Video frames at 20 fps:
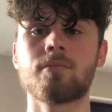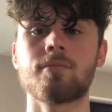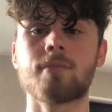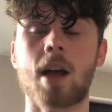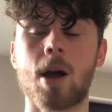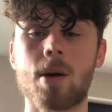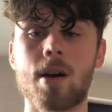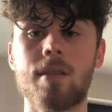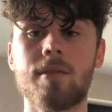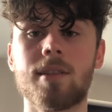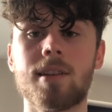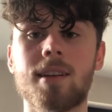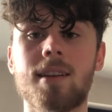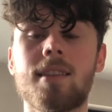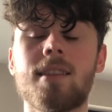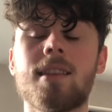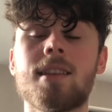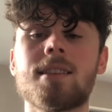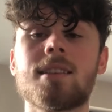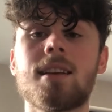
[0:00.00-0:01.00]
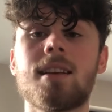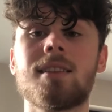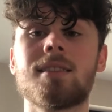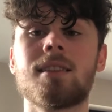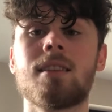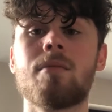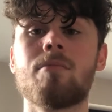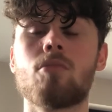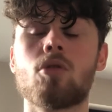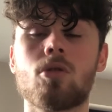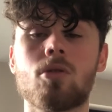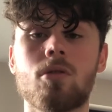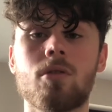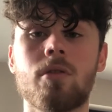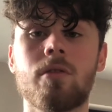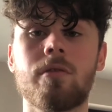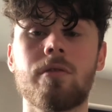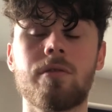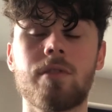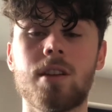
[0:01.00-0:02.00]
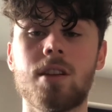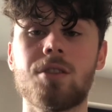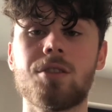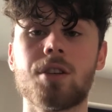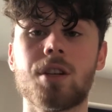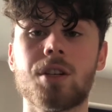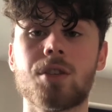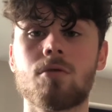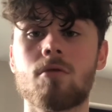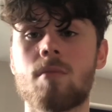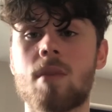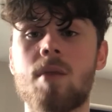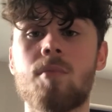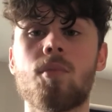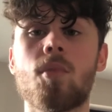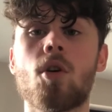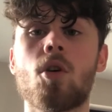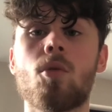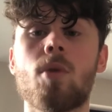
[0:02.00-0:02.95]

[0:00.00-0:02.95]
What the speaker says: However, this is an important feature to remember